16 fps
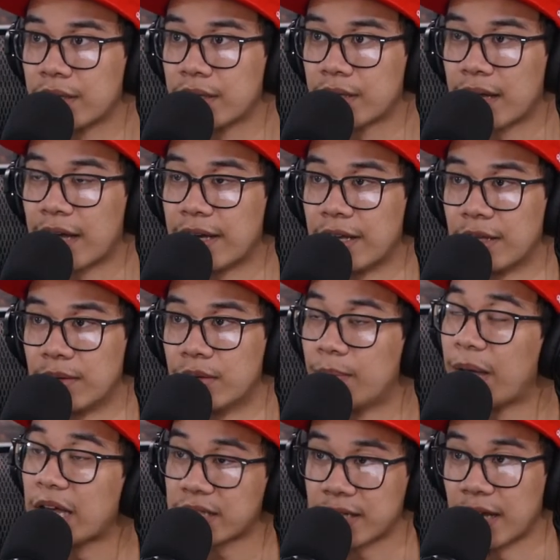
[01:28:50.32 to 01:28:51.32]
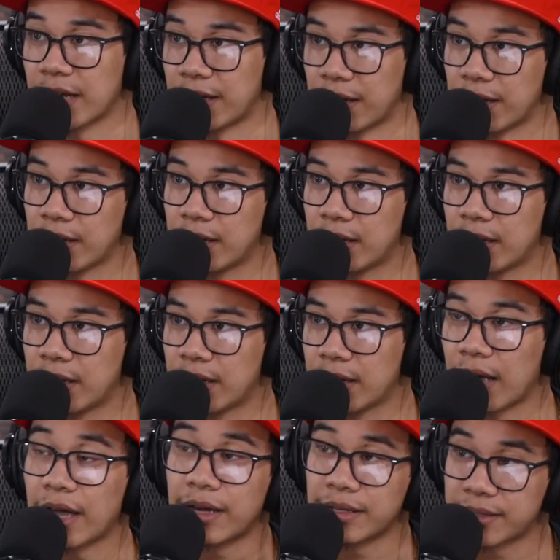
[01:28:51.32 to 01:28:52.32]
Kaede, the past Kaede.
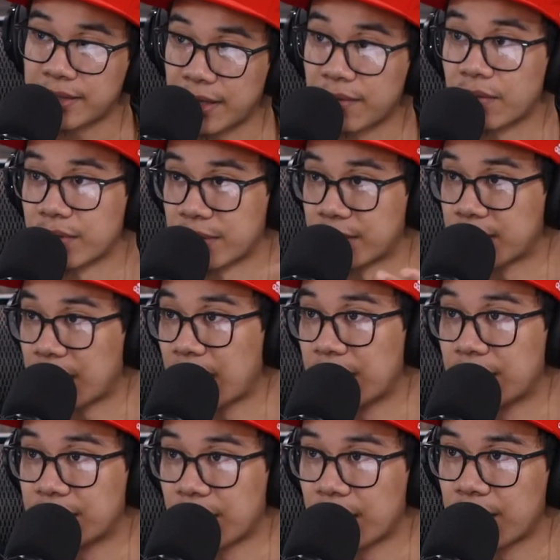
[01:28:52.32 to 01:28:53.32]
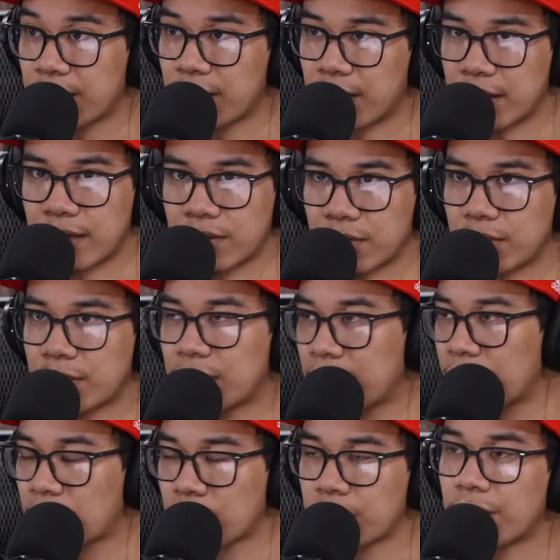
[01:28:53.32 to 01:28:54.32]
Kaede-san versus Kaede-chan, I guess, or
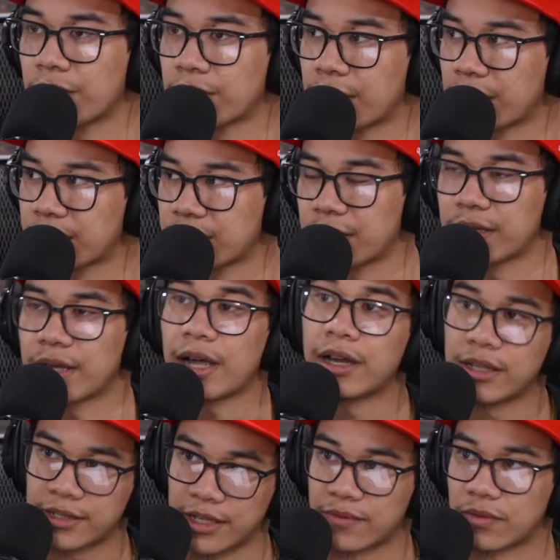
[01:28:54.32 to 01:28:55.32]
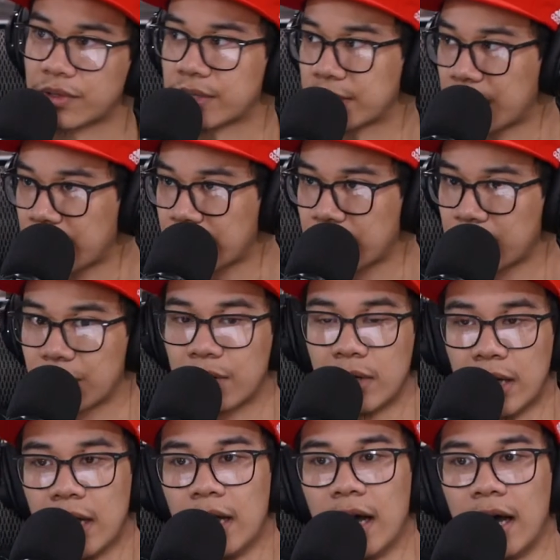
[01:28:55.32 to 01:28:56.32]
never called her Kaede-chan. Kaede-san versus Kaede, you know.
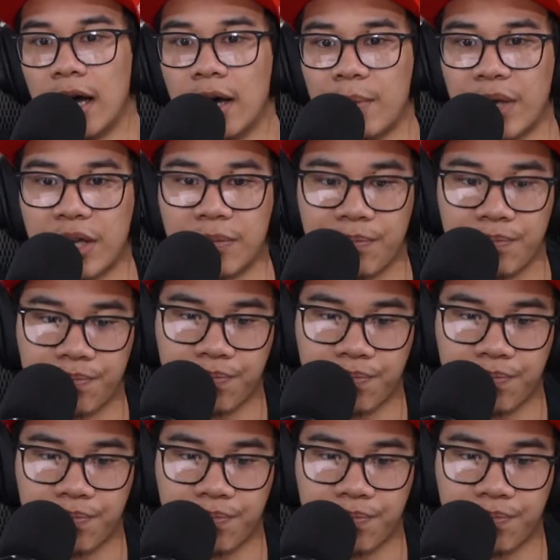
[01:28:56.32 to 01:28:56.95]
And